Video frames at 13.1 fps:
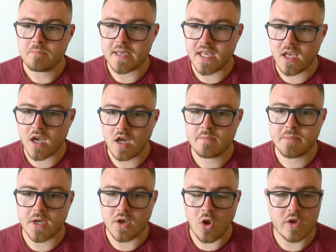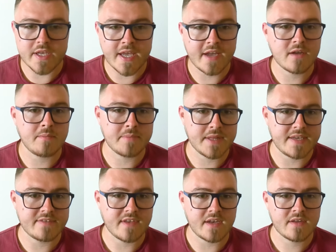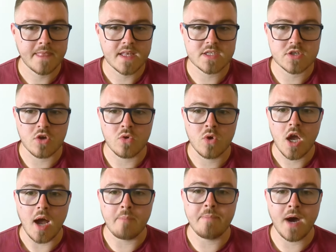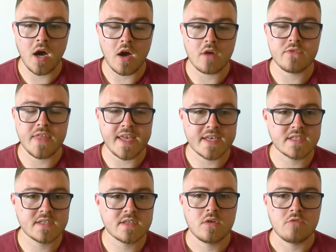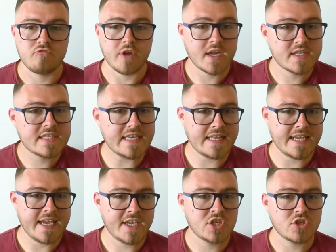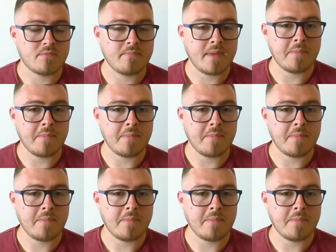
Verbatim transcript: begun but not yet completed. So a part of this reconciliation may